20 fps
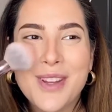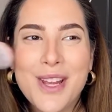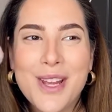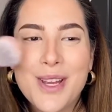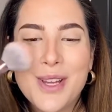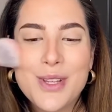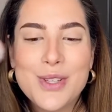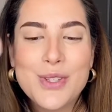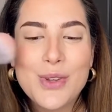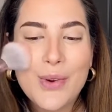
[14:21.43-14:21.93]

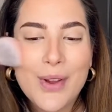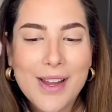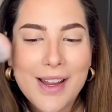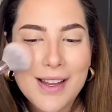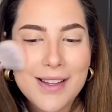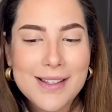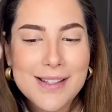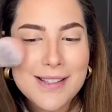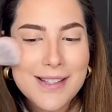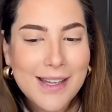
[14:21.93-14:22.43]
so I can
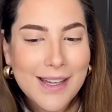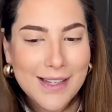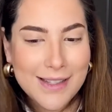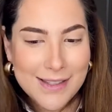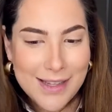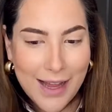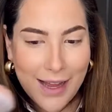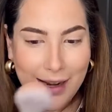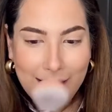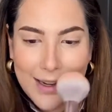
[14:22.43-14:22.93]
see
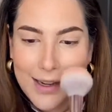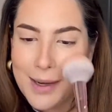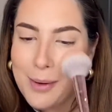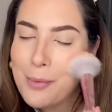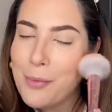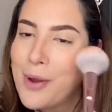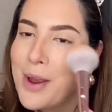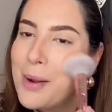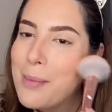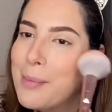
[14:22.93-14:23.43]
exactly
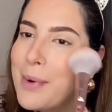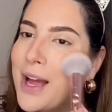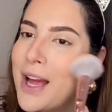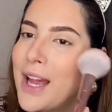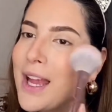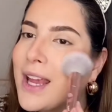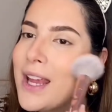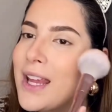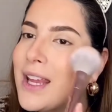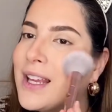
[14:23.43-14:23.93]
where
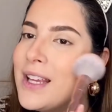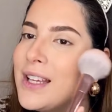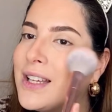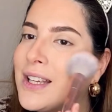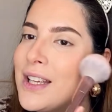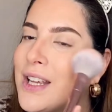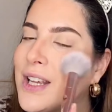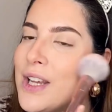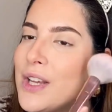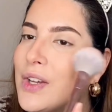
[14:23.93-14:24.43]
my
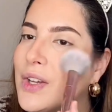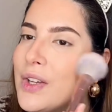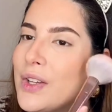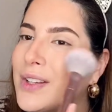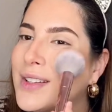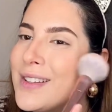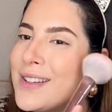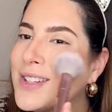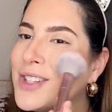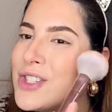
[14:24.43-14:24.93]

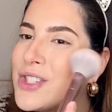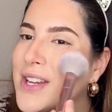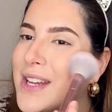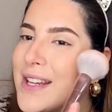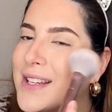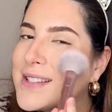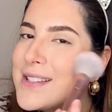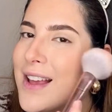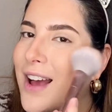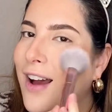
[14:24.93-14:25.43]
cheeks
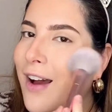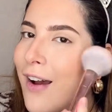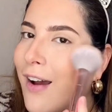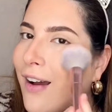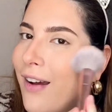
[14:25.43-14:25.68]
are.